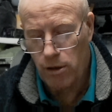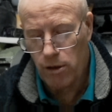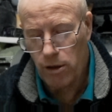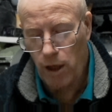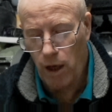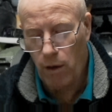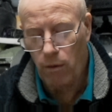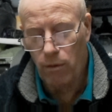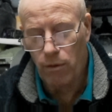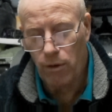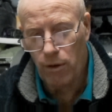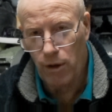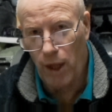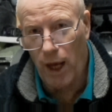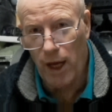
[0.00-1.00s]
So
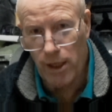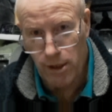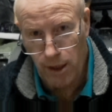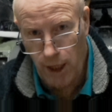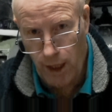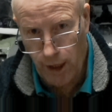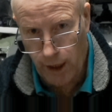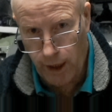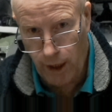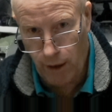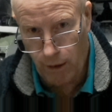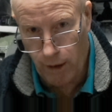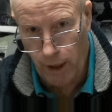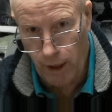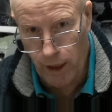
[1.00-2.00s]
that is another
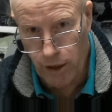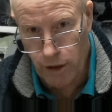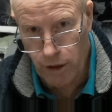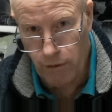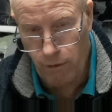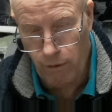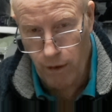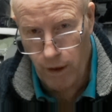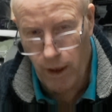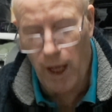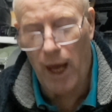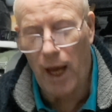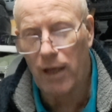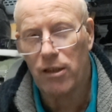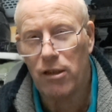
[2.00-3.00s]
calculation.
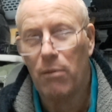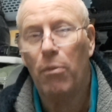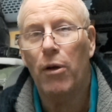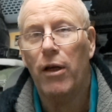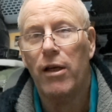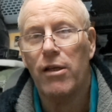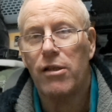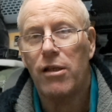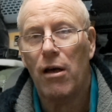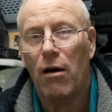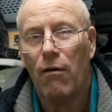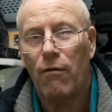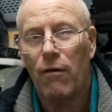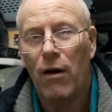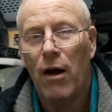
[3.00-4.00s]
That acts as a pulley itself,